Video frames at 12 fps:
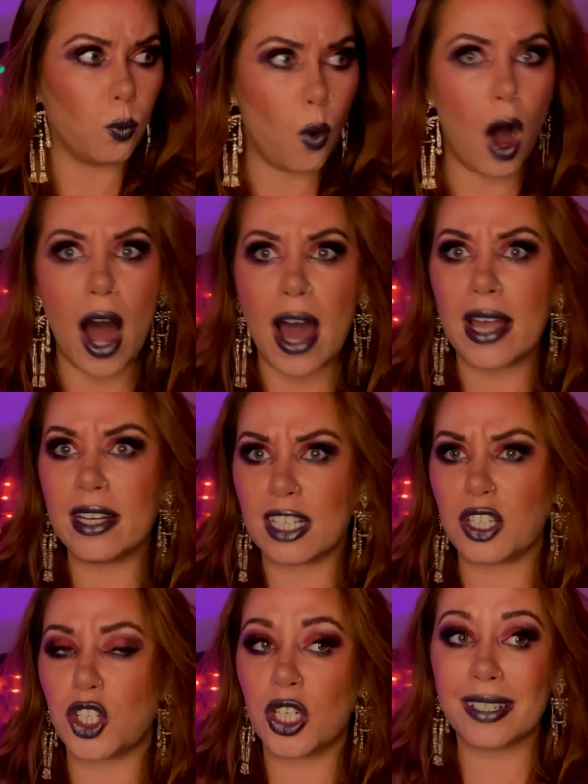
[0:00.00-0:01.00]
Why
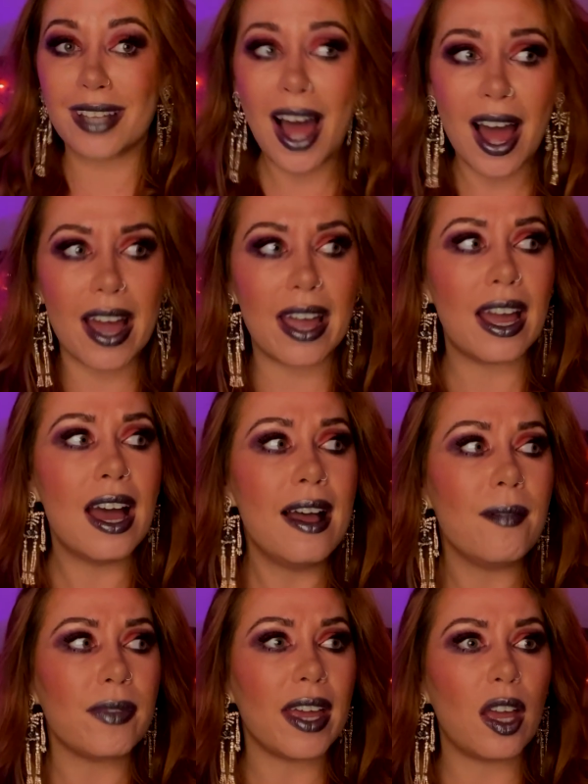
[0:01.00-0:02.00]
did she die?
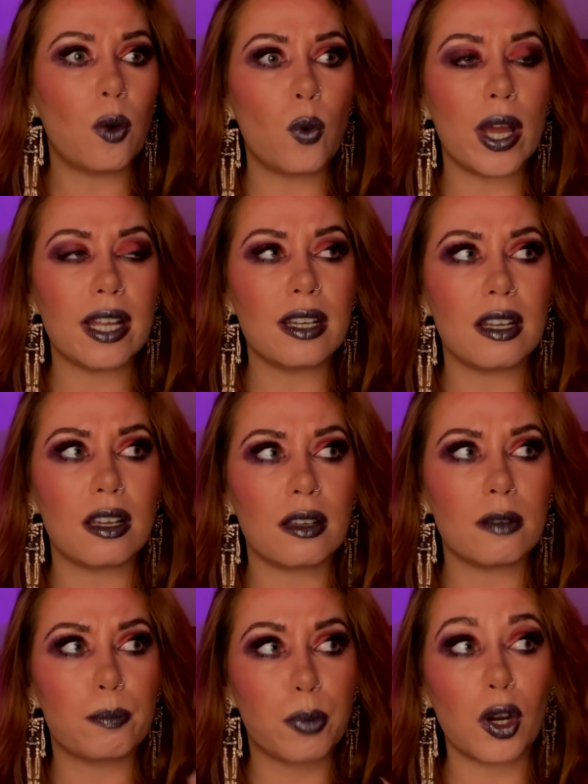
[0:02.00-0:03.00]
And when
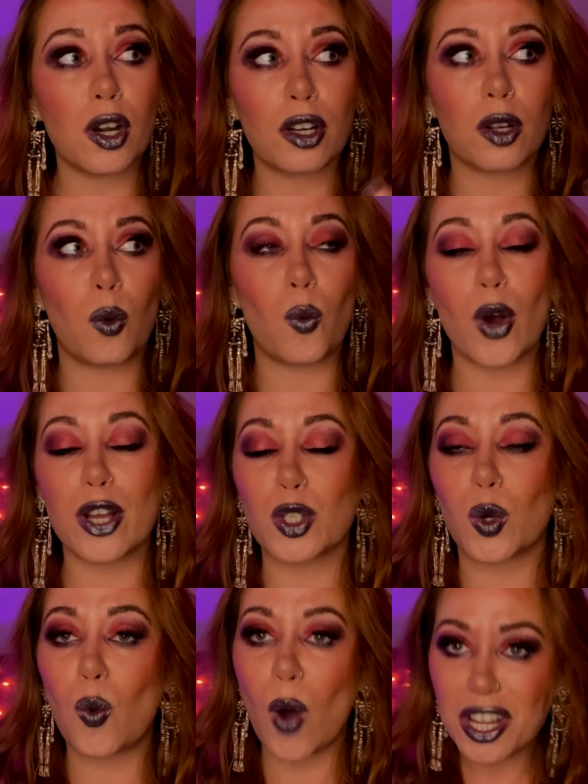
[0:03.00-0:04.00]
Burke was
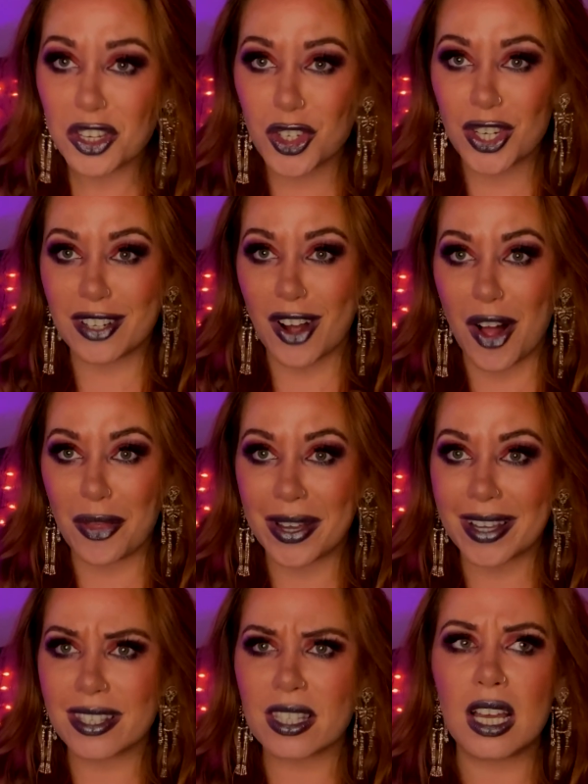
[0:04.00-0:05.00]
questioned on
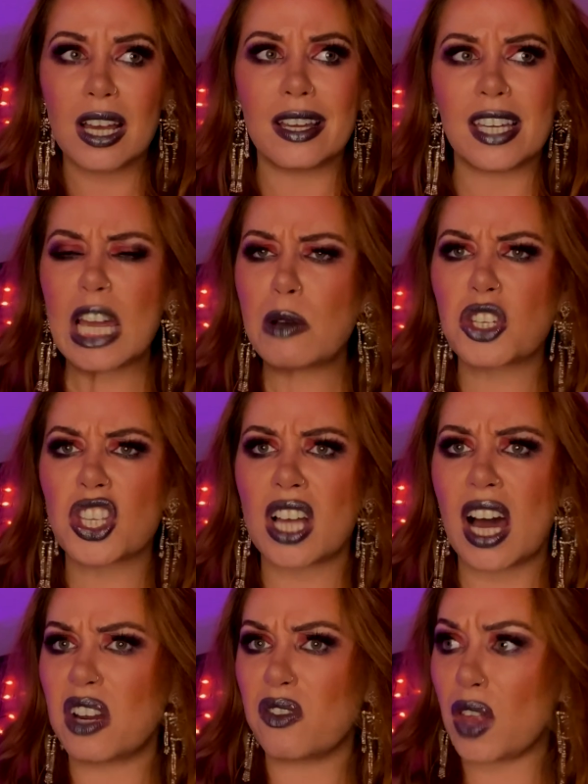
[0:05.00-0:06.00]
this, he was just
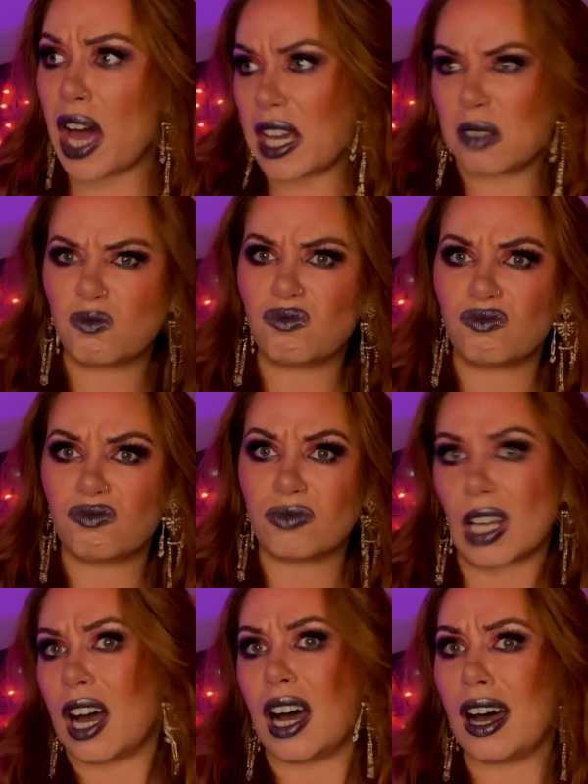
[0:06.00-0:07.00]
kind of like,
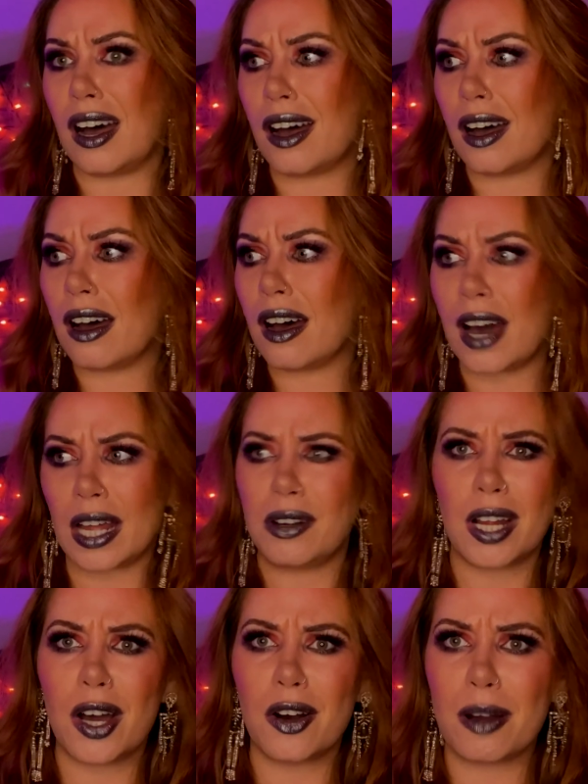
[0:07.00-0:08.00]
I don't
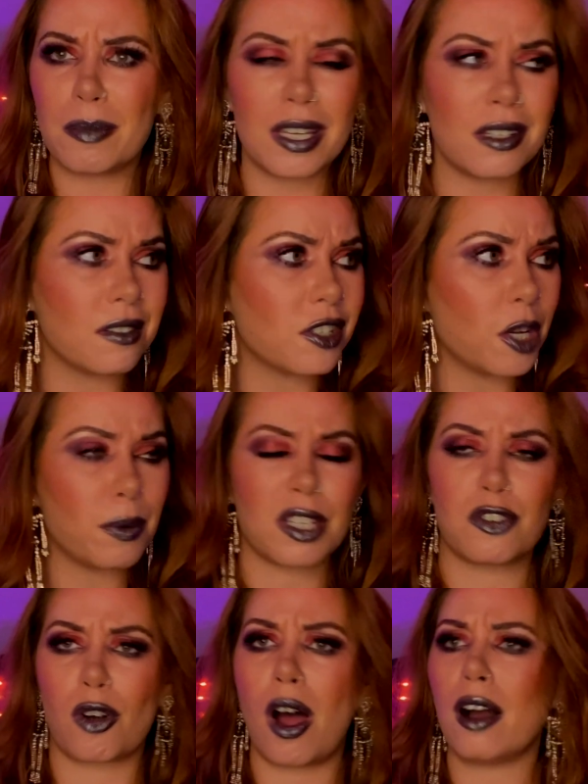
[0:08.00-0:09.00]
know. I mean, she was a
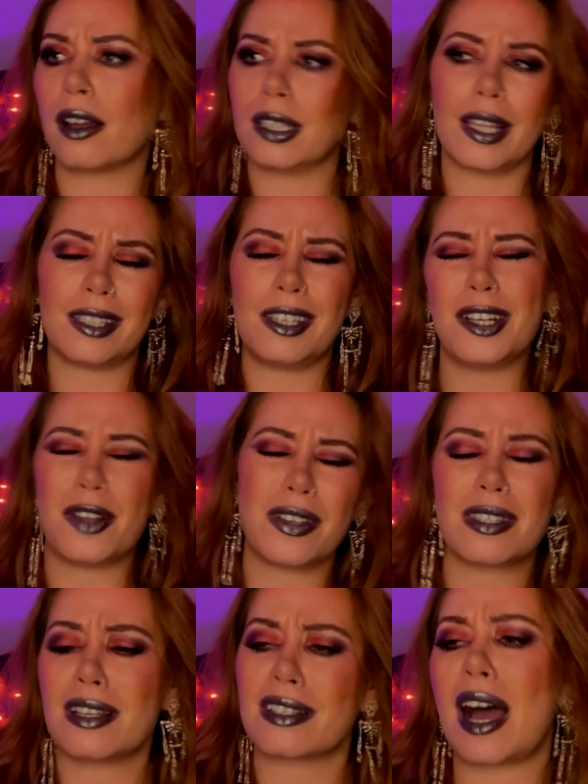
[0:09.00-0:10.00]
drunk, and like, you know, these
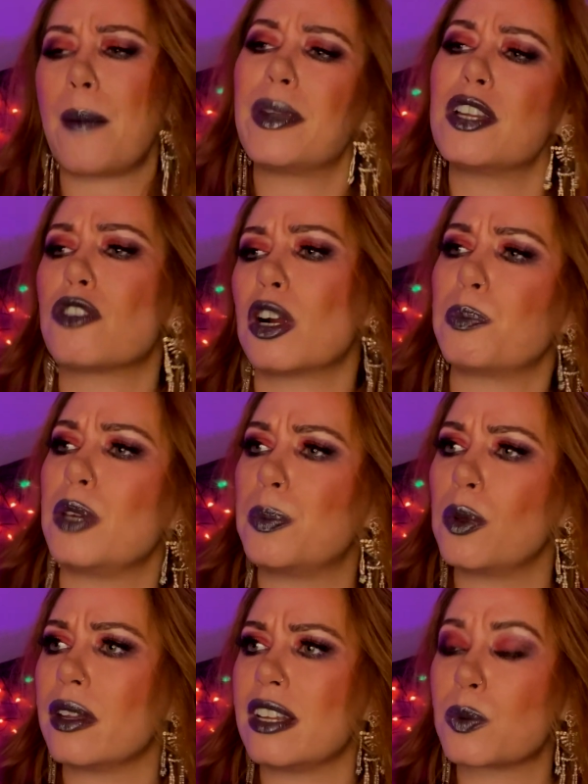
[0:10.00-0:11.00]
things happen to drunk
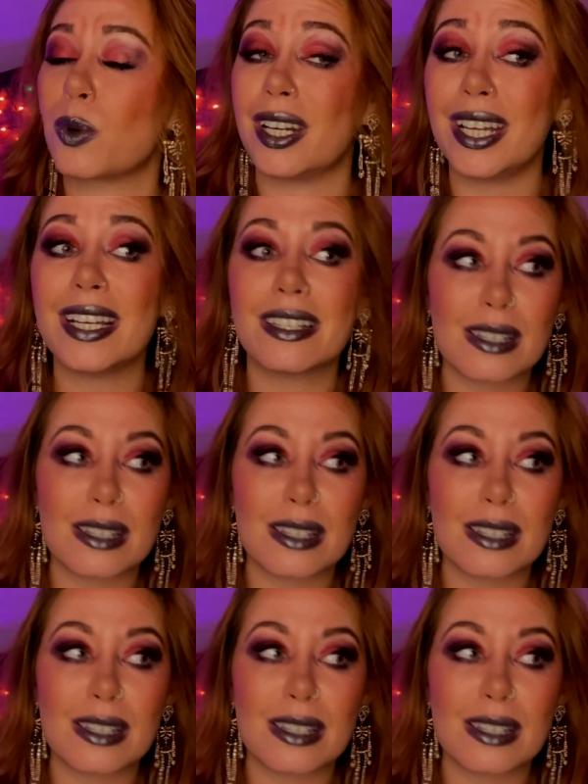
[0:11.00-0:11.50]
people. It is what it is.